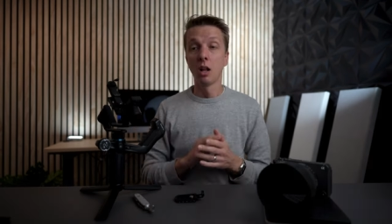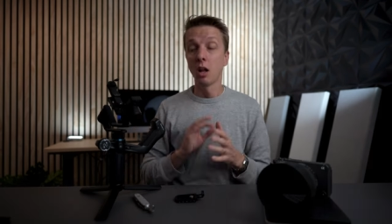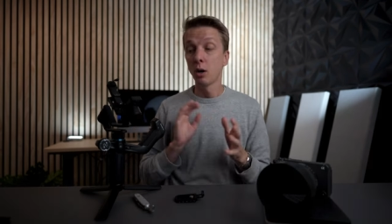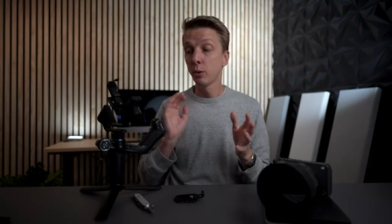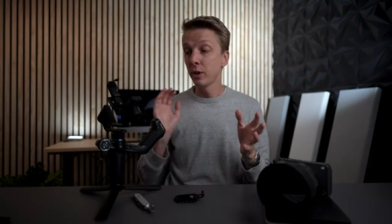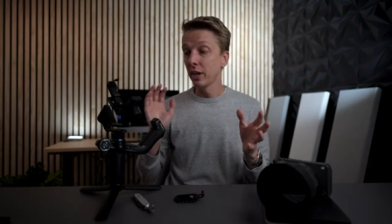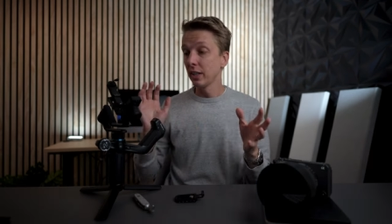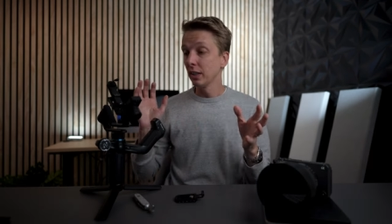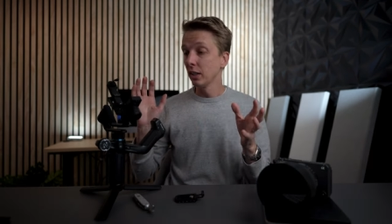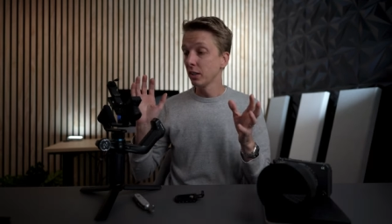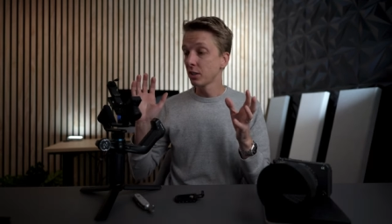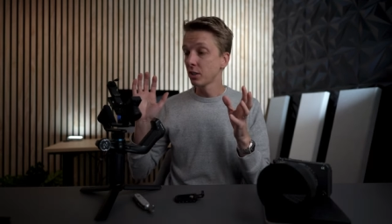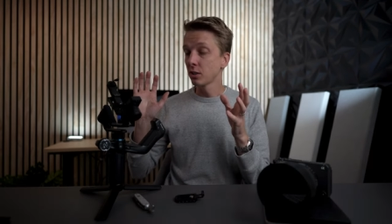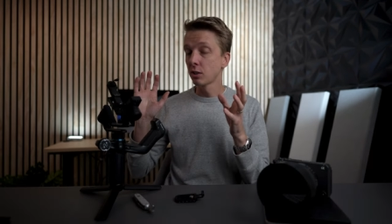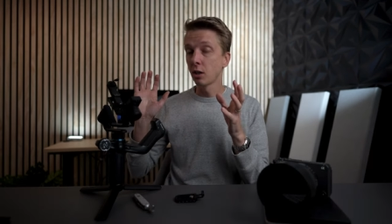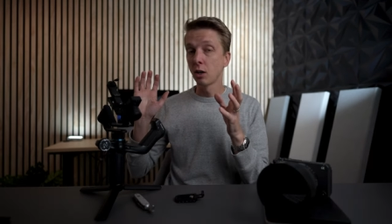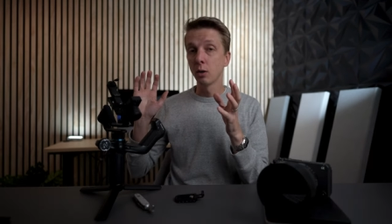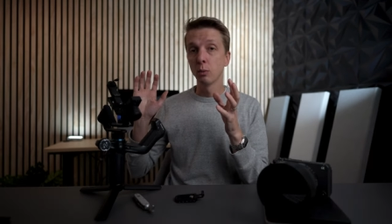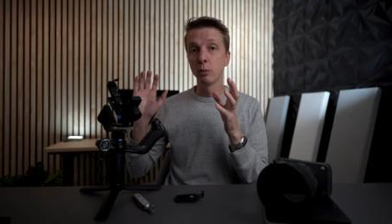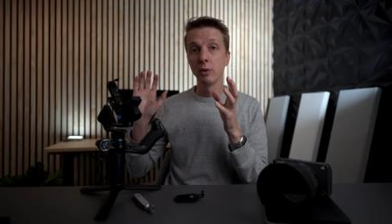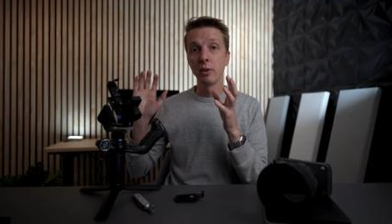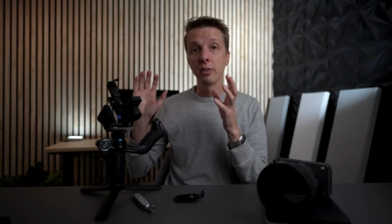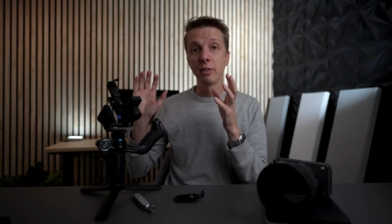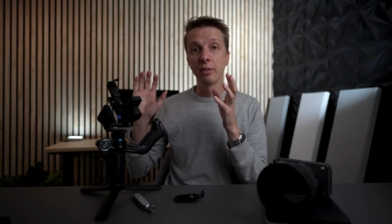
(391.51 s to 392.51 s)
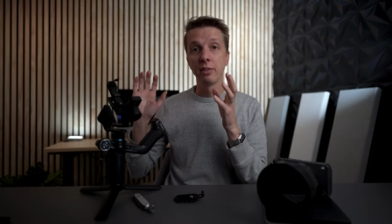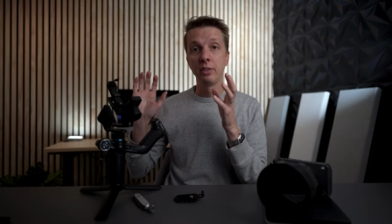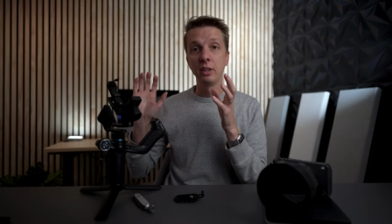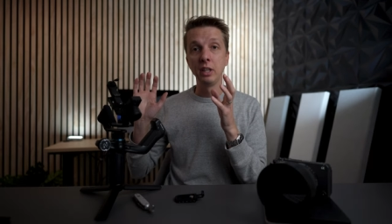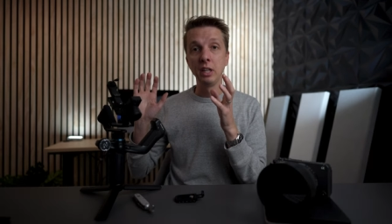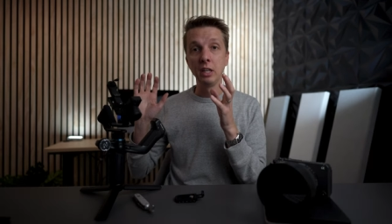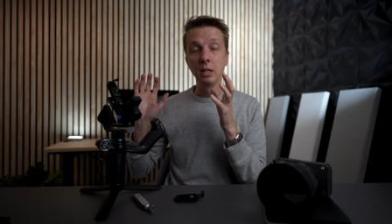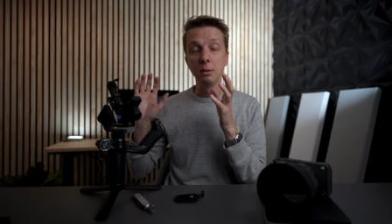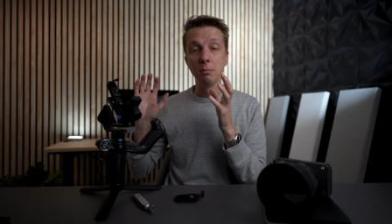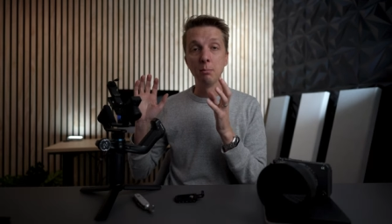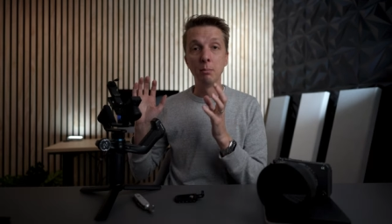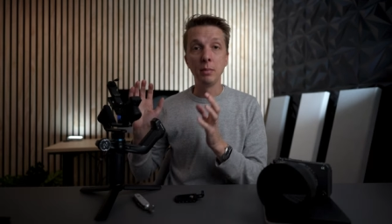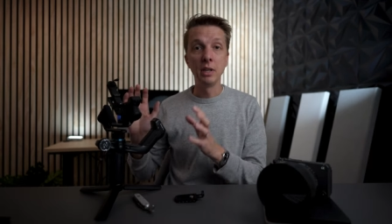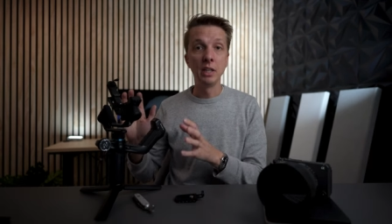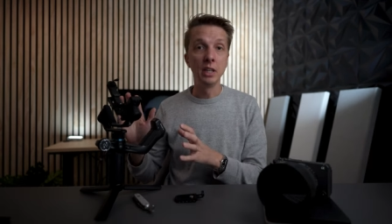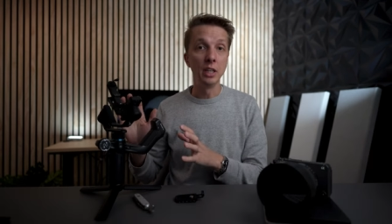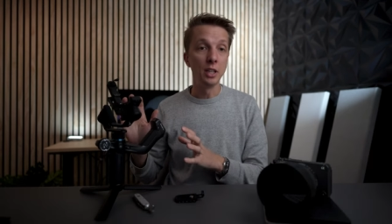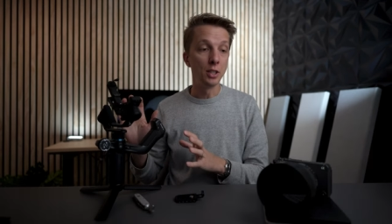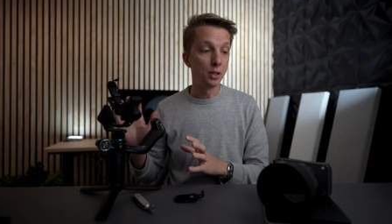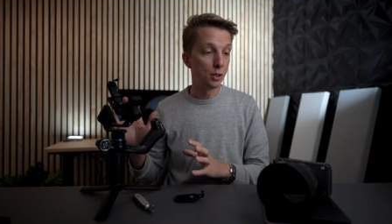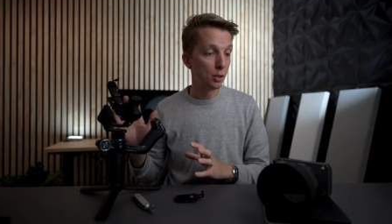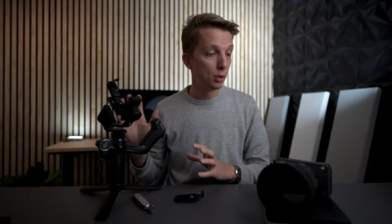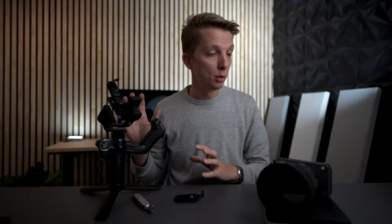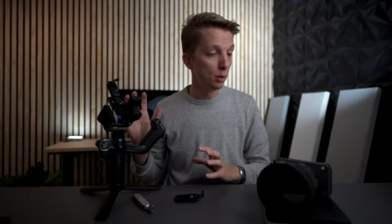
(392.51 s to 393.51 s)
All right, let's start with the
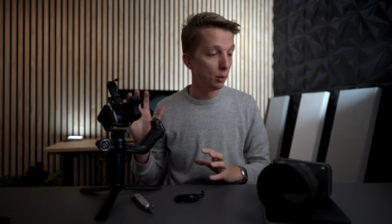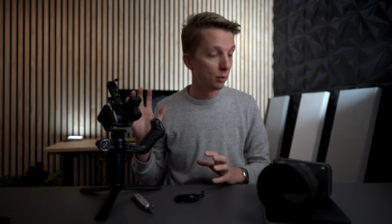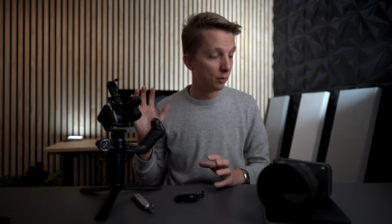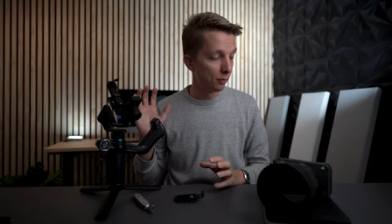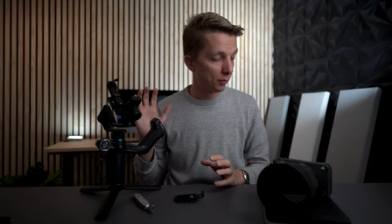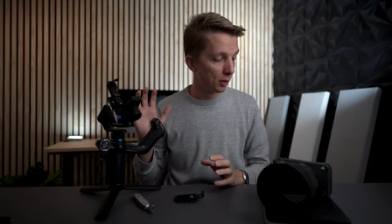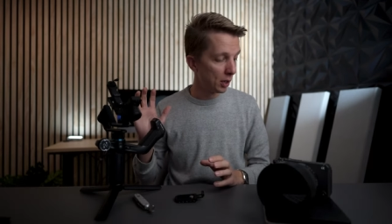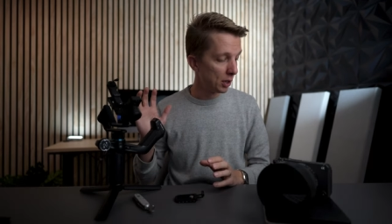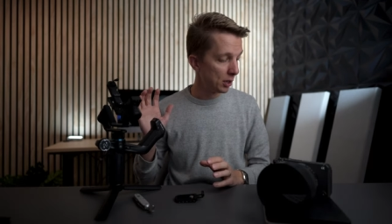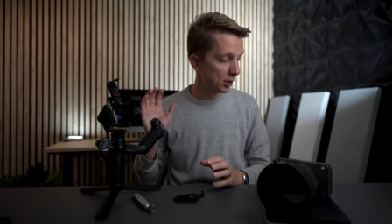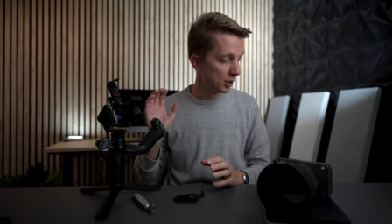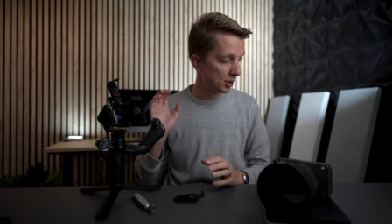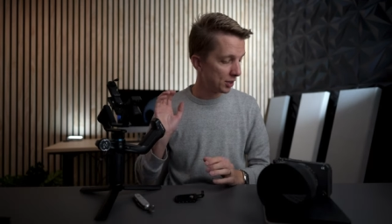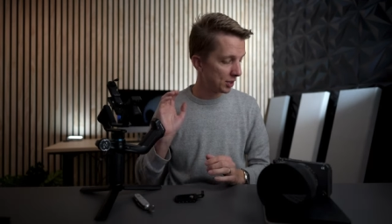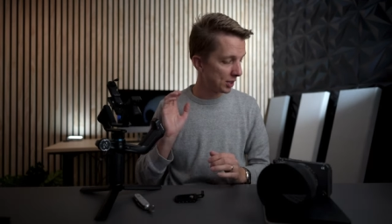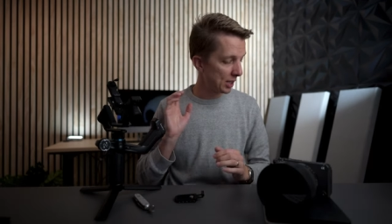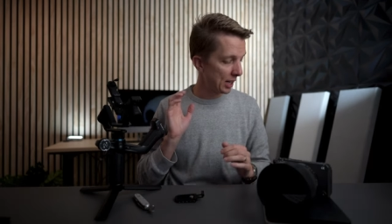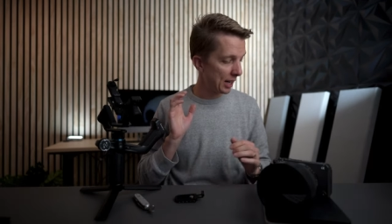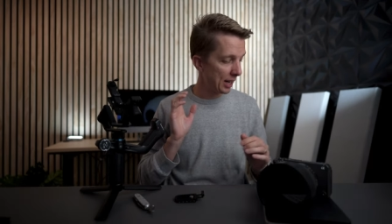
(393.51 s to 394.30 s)
Mini 2 first,